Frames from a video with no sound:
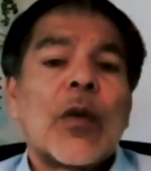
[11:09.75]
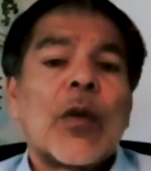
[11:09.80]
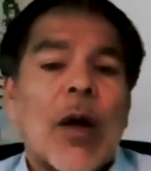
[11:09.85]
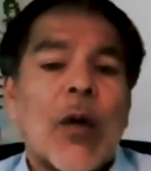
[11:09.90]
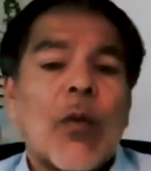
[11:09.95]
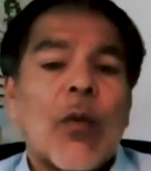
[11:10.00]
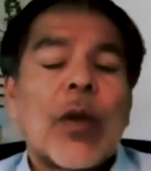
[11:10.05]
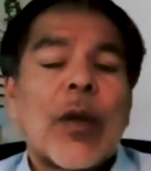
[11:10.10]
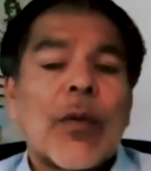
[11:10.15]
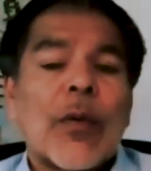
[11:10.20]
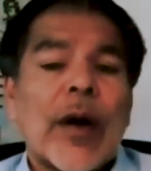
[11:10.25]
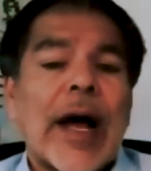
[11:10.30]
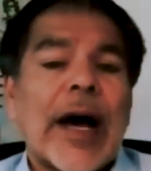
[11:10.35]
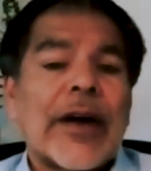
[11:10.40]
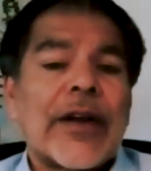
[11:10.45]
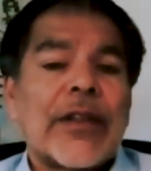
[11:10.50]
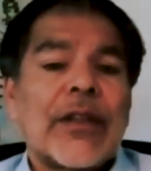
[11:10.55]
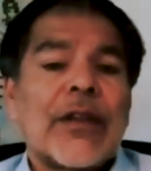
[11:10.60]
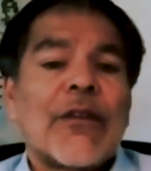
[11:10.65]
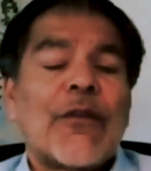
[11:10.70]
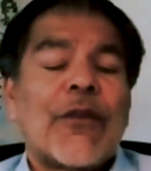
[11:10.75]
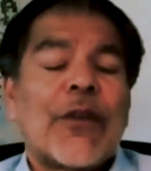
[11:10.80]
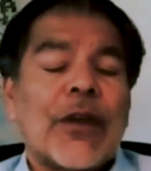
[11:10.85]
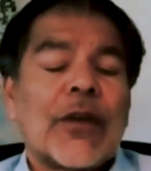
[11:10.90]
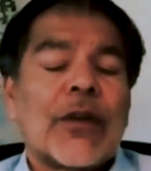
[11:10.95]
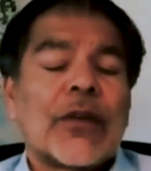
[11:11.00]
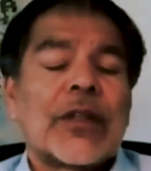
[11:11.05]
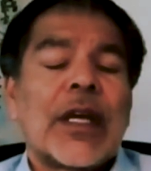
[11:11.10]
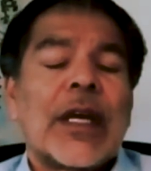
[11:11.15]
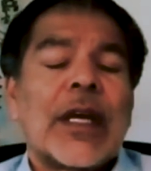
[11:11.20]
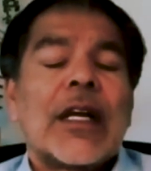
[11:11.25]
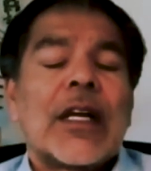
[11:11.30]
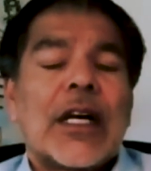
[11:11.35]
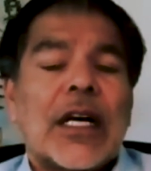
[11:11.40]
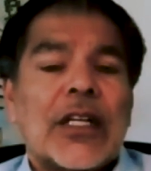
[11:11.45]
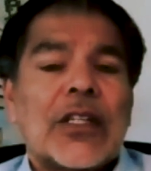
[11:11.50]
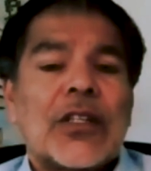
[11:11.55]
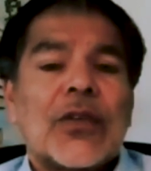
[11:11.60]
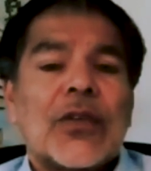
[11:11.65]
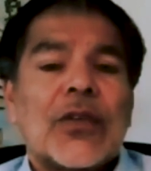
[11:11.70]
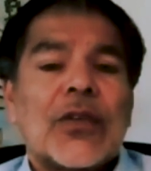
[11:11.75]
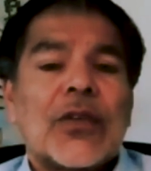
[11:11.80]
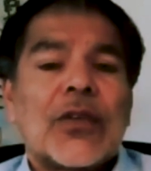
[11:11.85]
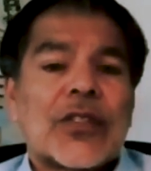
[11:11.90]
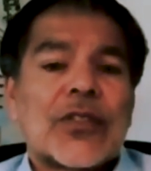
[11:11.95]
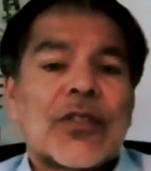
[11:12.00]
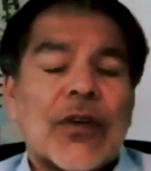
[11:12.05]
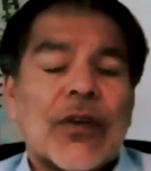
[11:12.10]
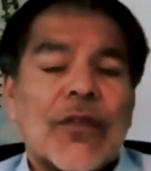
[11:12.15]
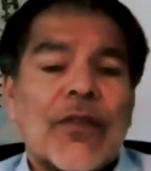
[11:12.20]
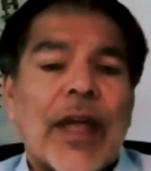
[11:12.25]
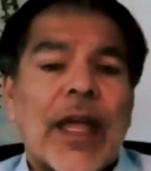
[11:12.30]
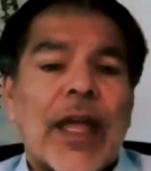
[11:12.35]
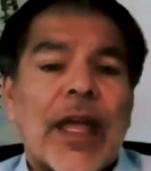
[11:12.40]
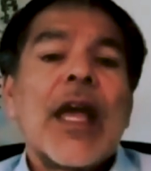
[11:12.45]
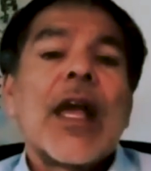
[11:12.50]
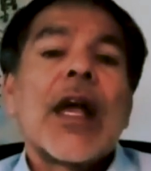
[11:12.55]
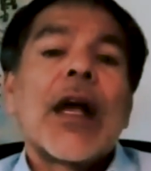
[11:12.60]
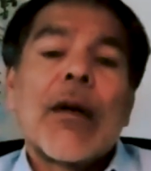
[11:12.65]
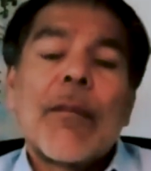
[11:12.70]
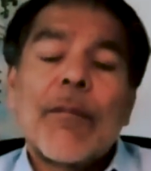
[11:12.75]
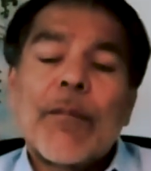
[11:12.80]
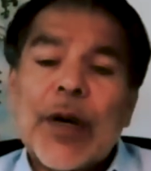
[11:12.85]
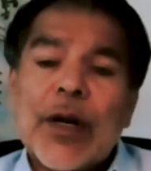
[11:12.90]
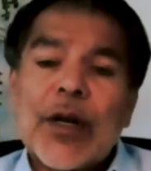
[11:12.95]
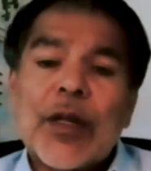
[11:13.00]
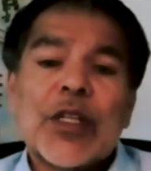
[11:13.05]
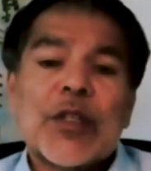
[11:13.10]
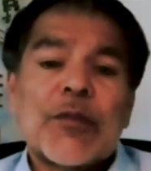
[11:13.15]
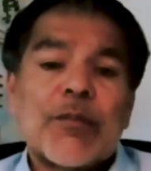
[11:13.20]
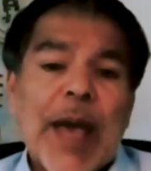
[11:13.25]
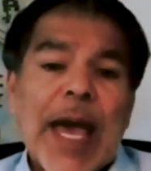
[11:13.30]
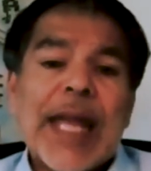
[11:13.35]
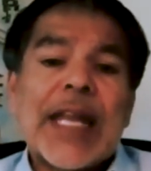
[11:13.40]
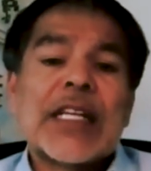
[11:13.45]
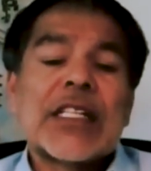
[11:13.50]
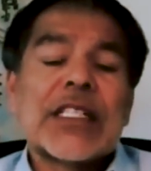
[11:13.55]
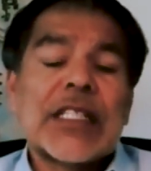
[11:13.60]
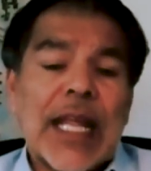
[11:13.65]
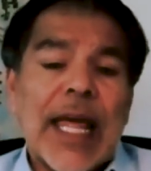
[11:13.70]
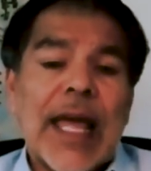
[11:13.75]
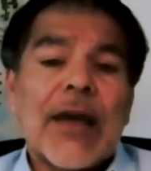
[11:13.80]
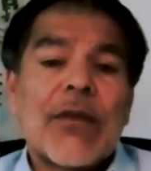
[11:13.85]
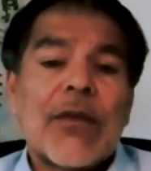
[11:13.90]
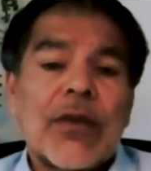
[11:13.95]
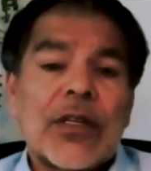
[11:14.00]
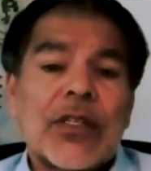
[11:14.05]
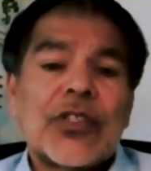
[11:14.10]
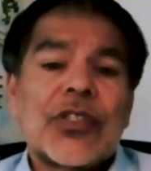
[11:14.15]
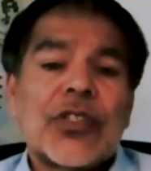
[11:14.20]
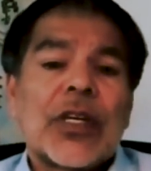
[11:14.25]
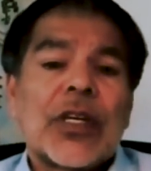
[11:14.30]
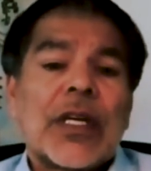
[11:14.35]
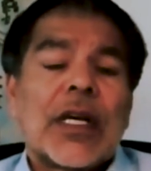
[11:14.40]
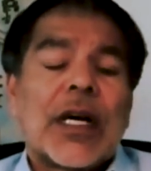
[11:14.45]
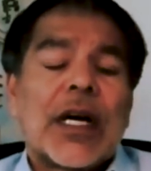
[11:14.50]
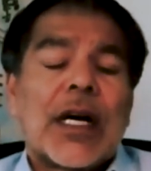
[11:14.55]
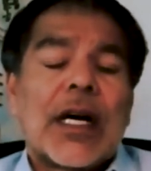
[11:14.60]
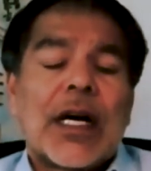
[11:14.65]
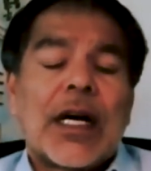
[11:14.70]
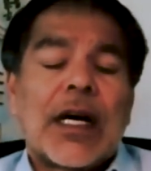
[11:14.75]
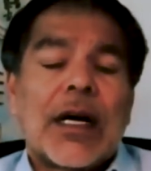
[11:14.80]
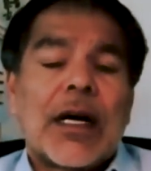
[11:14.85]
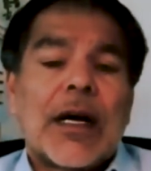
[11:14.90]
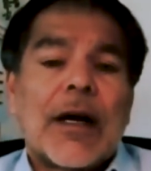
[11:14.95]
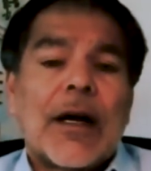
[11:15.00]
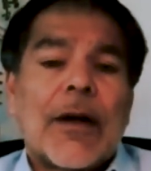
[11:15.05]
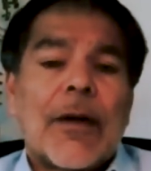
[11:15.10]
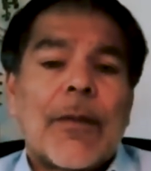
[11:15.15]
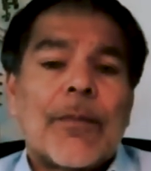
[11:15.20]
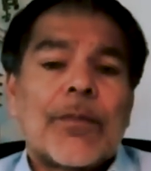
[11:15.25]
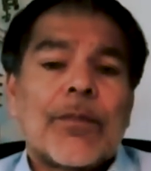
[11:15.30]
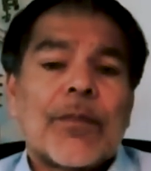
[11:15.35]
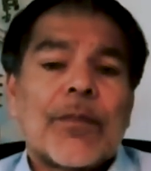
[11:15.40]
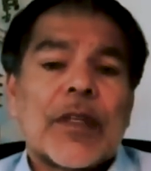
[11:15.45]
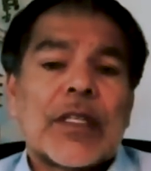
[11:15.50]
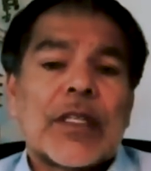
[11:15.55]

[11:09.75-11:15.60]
while we were out in the field uh, doing the survey compared to the Spanish language uh, um,